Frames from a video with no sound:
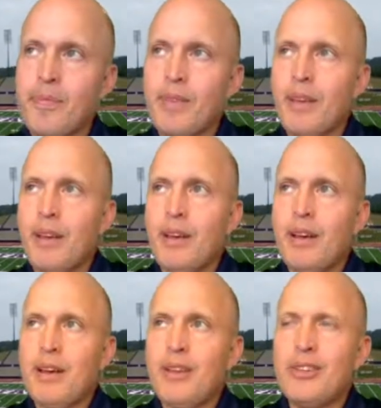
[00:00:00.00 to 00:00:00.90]
Mm-hmm.
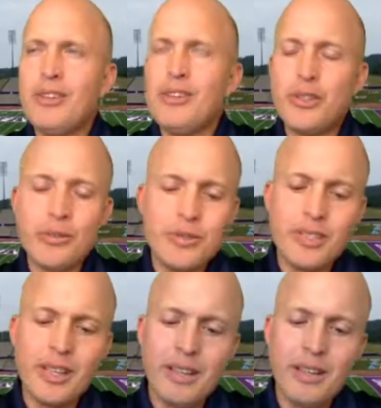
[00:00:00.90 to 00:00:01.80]
Did you
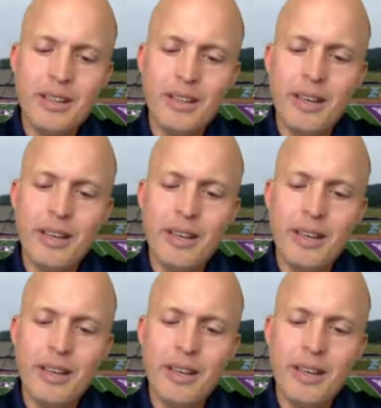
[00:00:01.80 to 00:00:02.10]
see